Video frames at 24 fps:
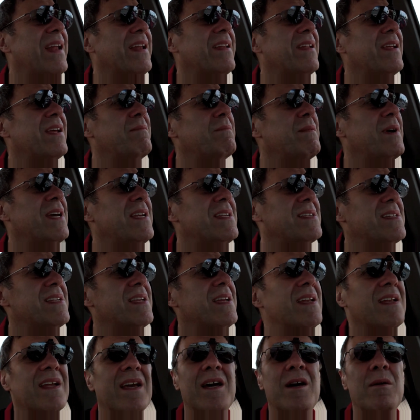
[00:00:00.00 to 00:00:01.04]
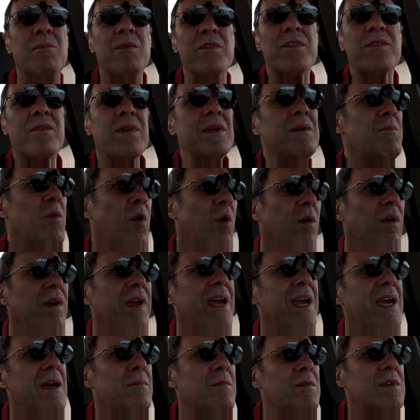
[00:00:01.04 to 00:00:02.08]
And they may send a couple, three more
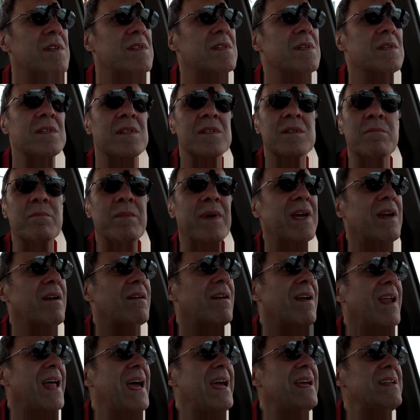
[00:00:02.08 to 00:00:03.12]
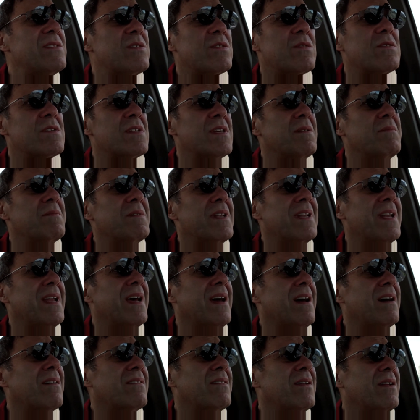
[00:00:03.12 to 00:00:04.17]
cameras and some bigger lights or something
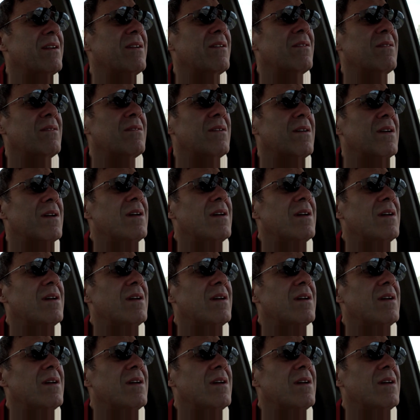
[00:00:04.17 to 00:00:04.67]
down, you know.